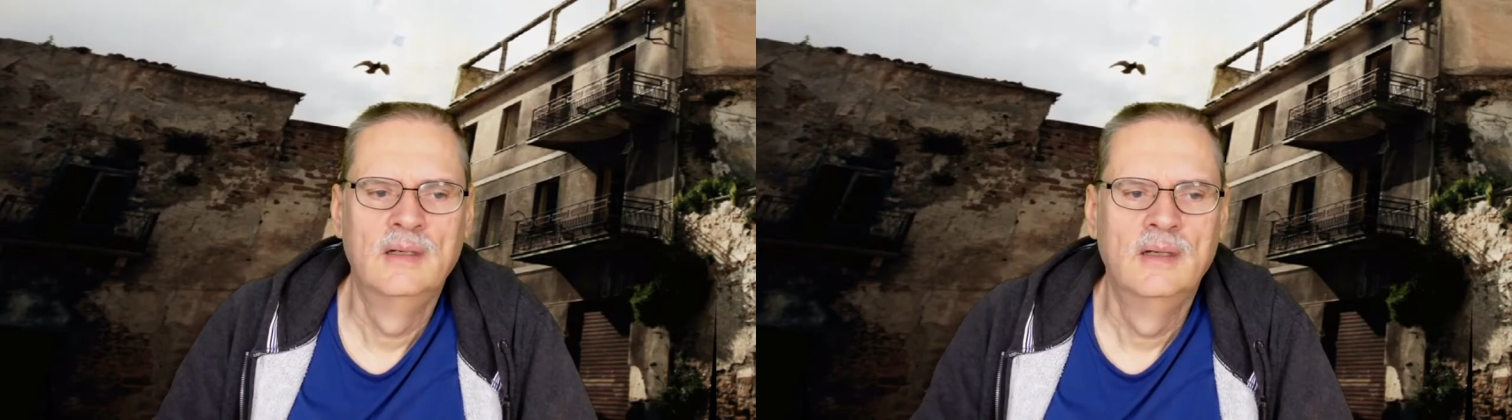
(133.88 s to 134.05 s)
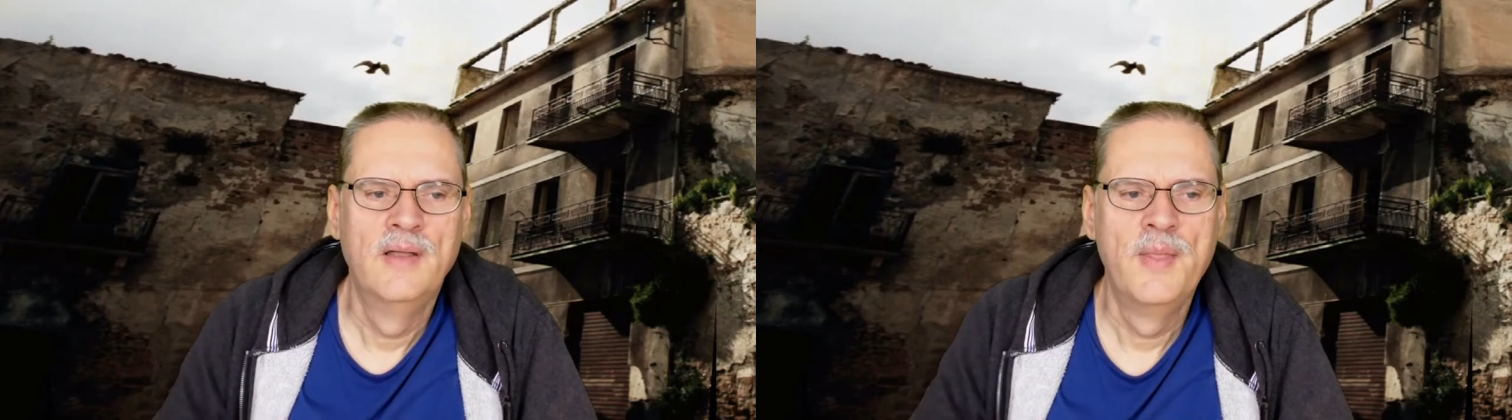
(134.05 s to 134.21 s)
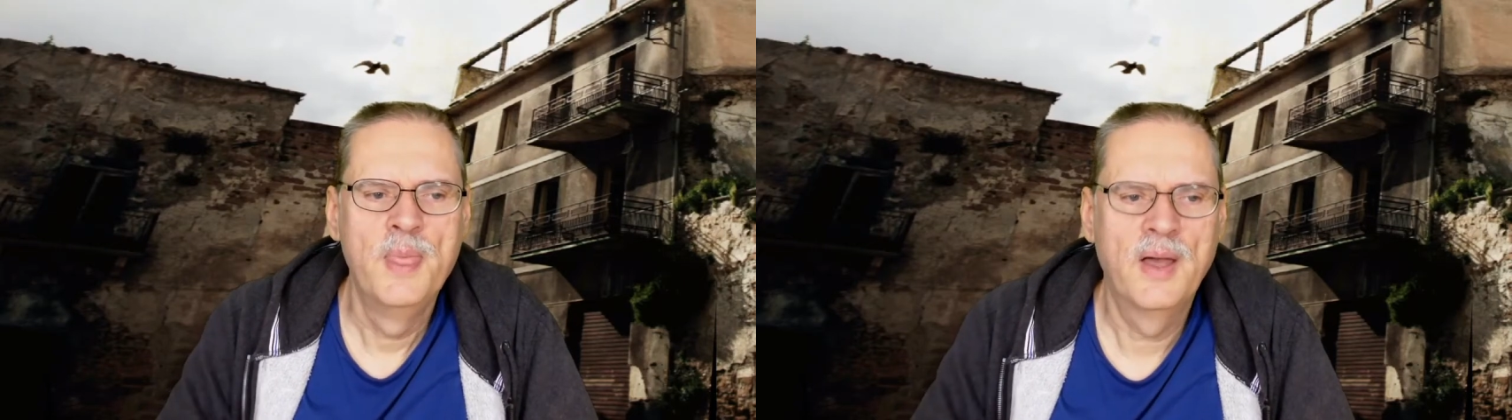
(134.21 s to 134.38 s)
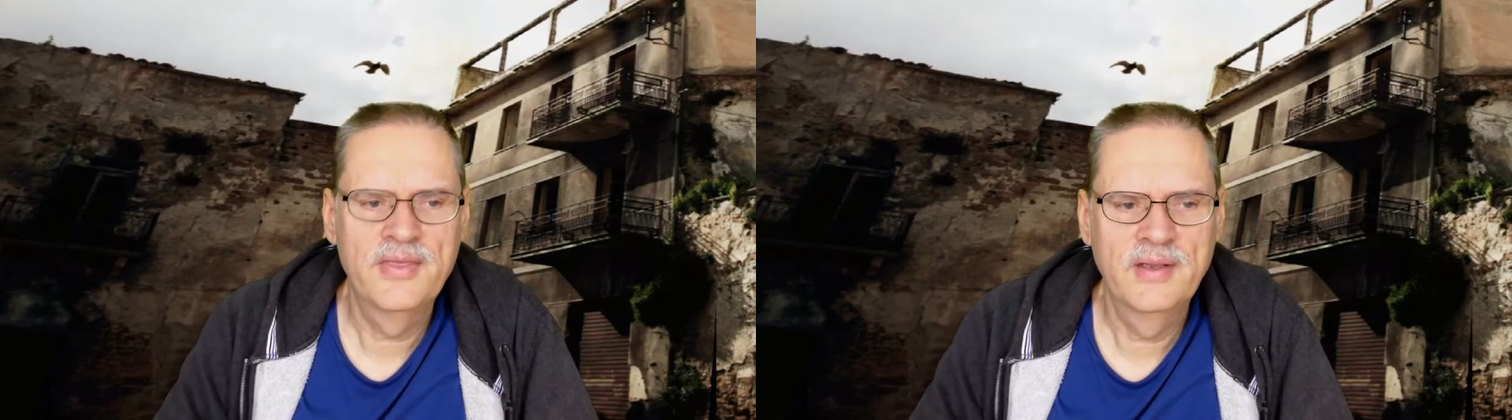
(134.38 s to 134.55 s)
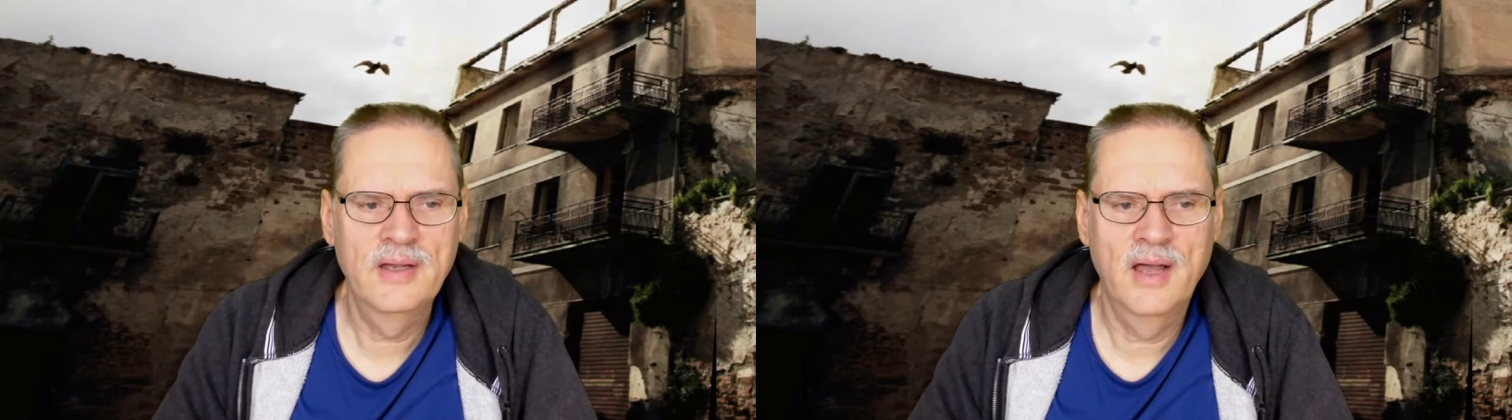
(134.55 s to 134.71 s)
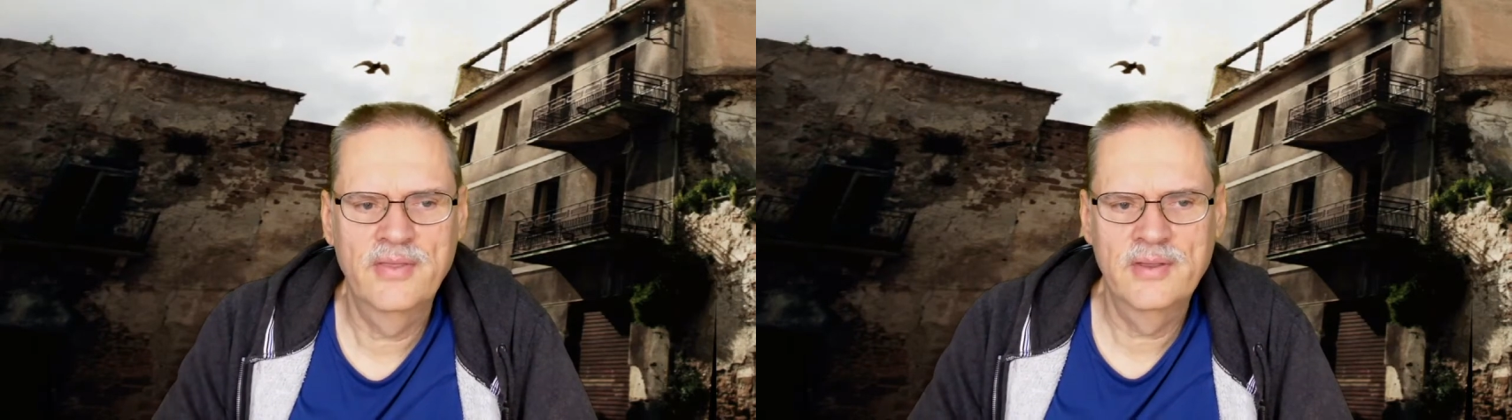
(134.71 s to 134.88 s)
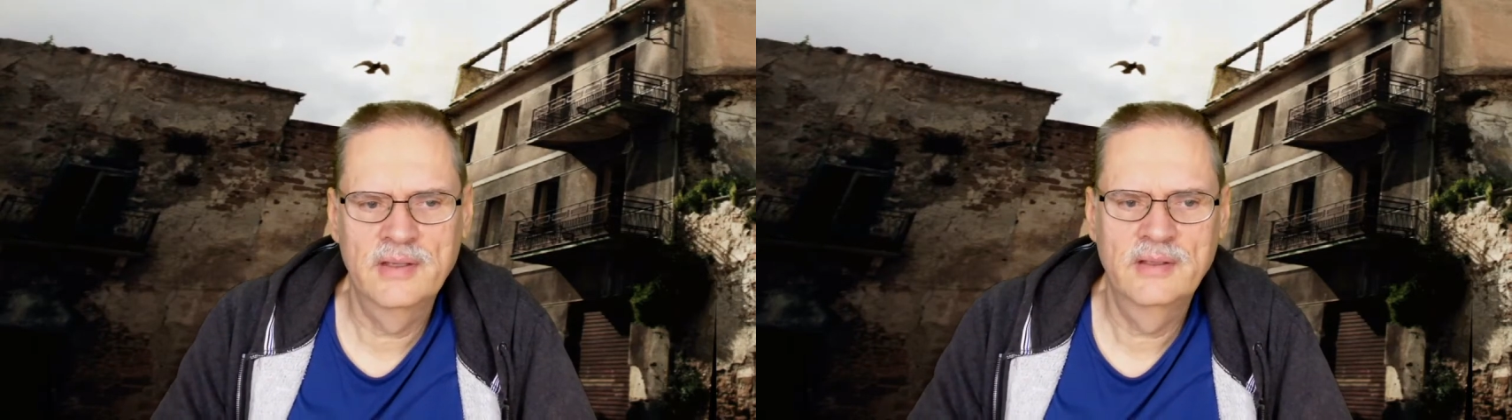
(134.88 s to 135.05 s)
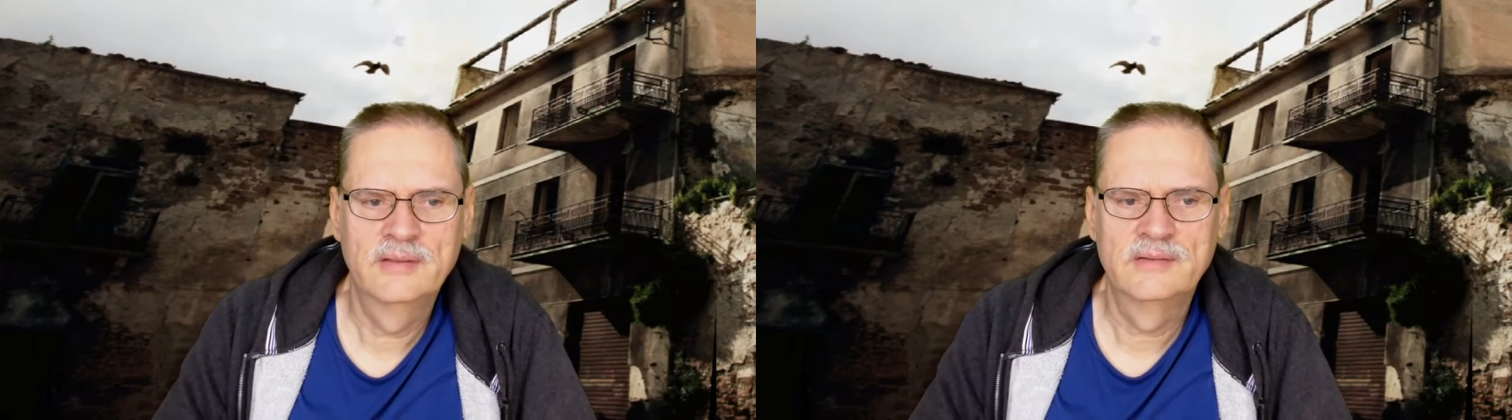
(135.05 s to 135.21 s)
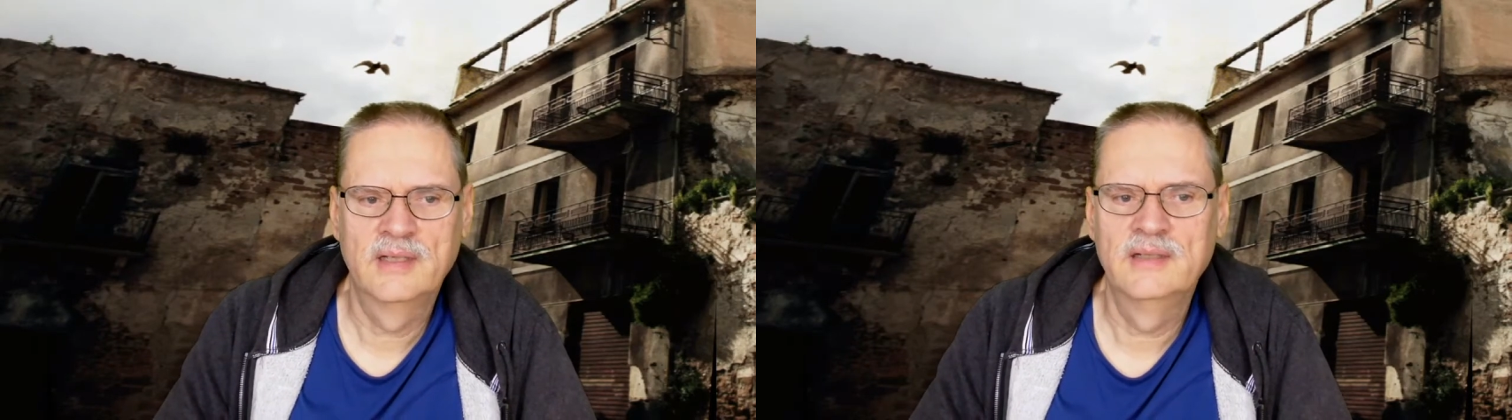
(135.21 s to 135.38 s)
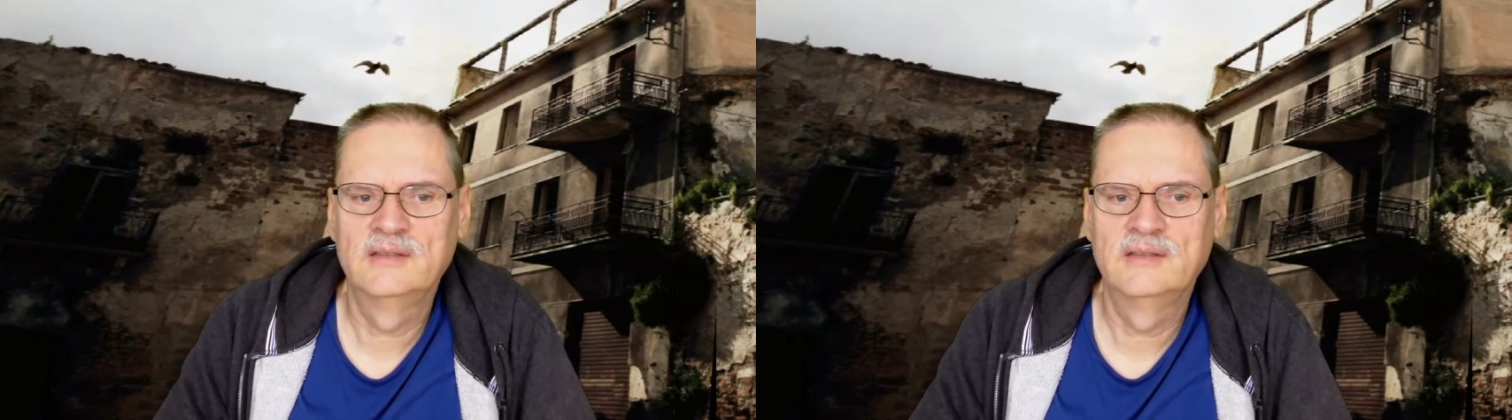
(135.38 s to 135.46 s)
nothing other than a